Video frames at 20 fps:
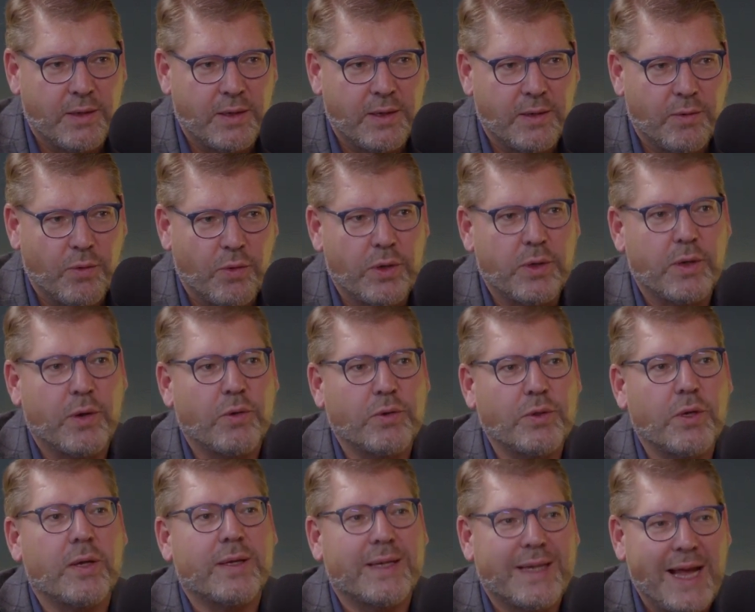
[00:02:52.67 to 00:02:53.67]
or
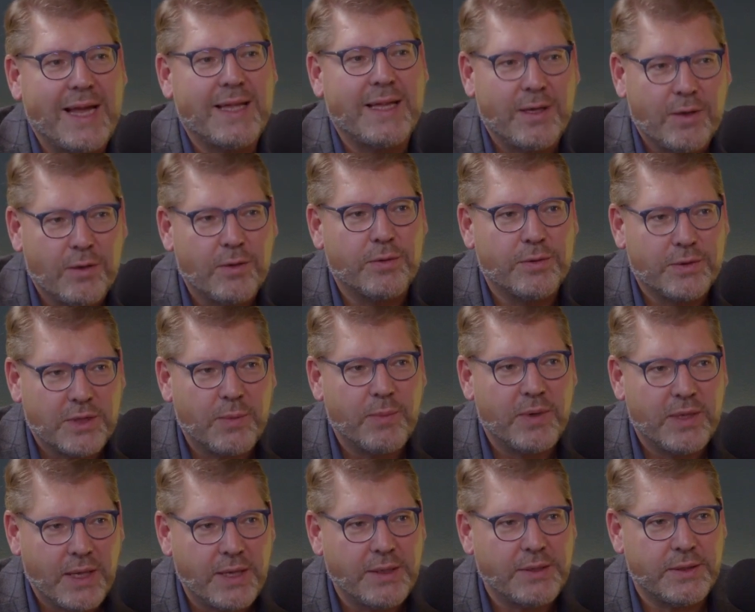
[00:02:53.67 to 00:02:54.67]
not getting
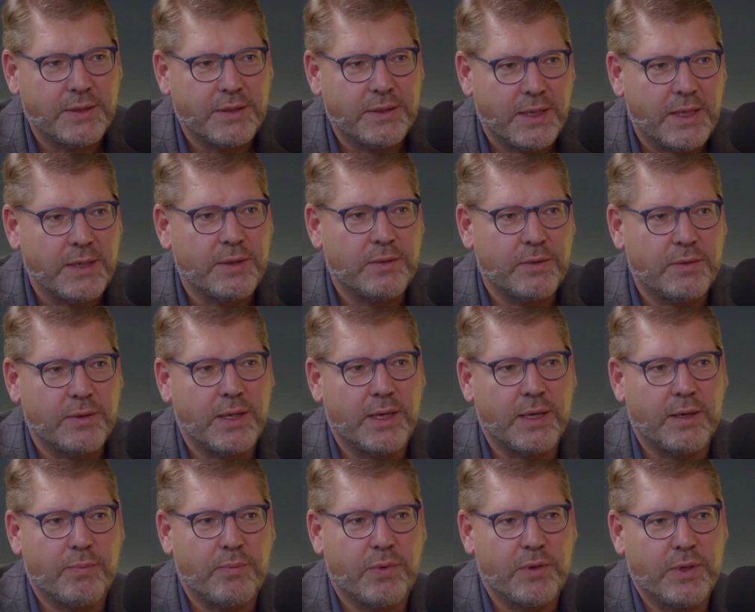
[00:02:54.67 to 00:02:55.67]
contamination into
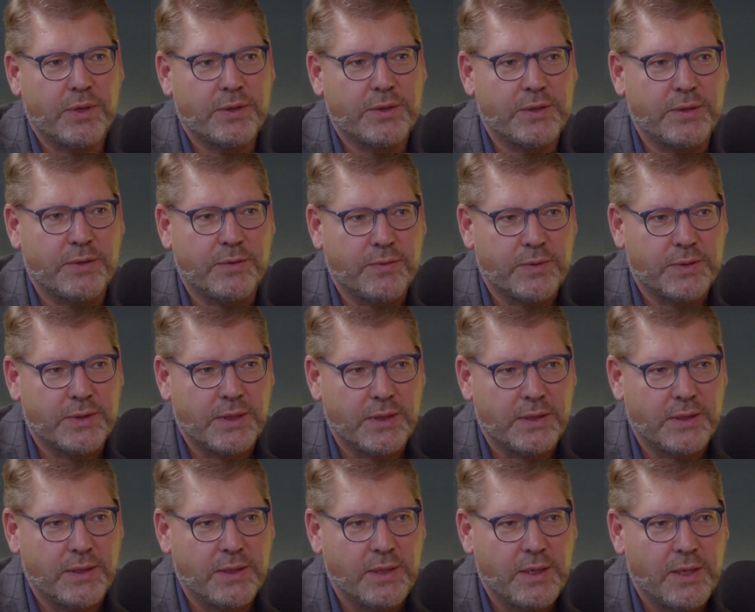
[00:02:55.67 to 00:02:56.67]
their production
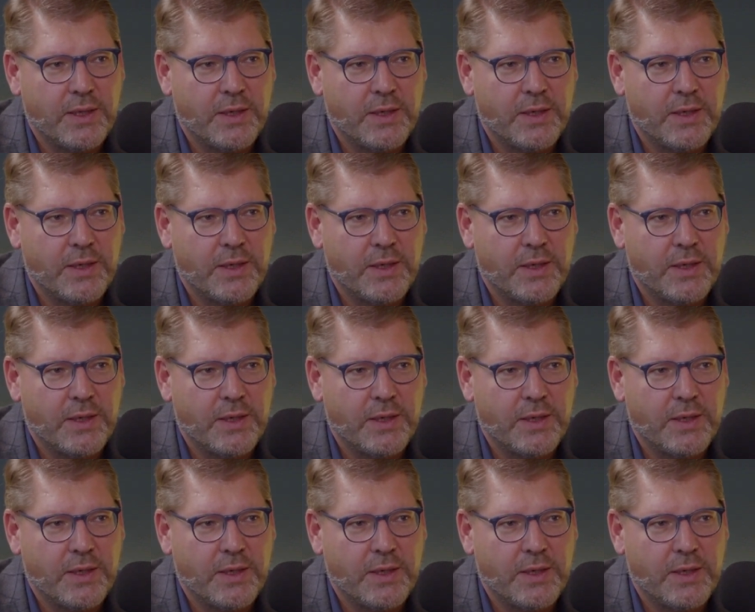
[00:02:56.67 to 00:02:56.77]
facility.